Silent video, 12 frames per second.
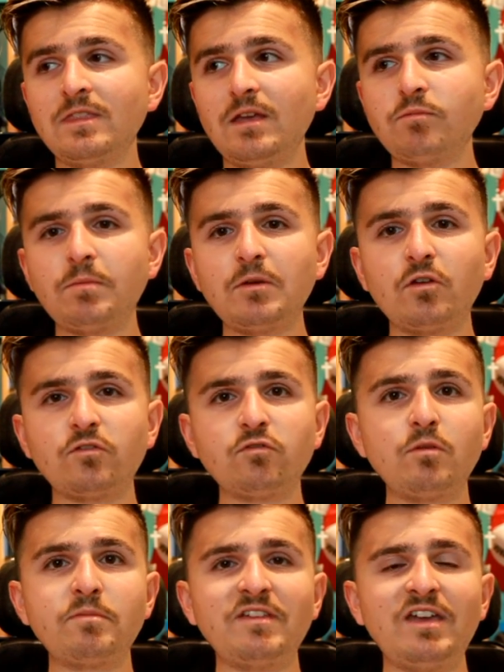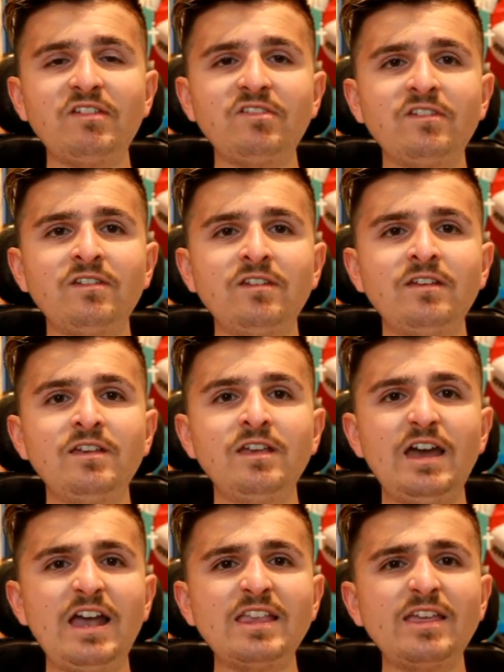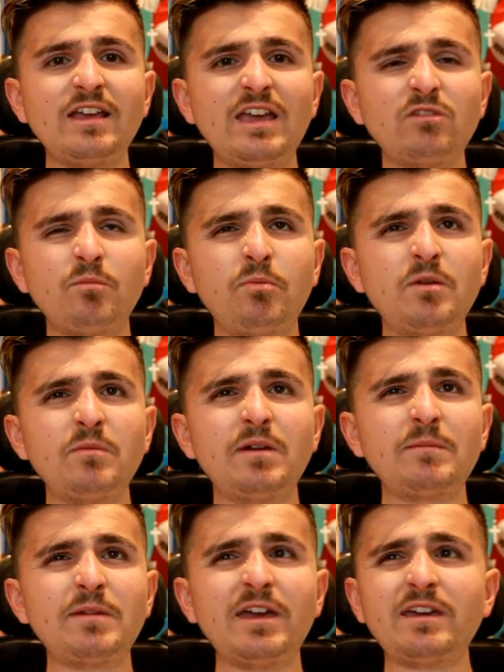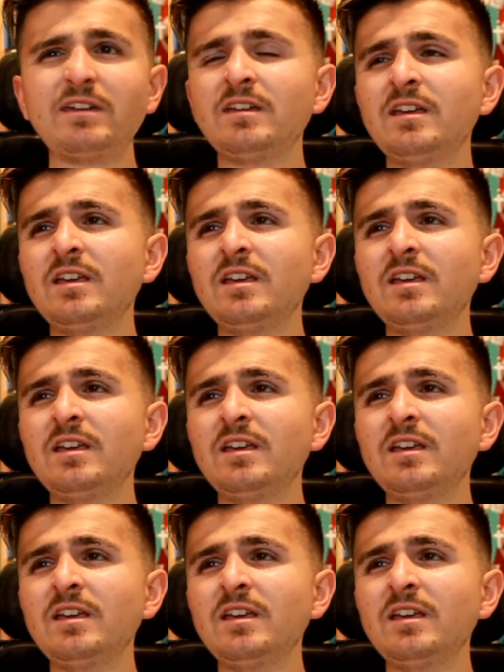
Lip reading: probably got too obsessed. And then I get to a point where I'm like,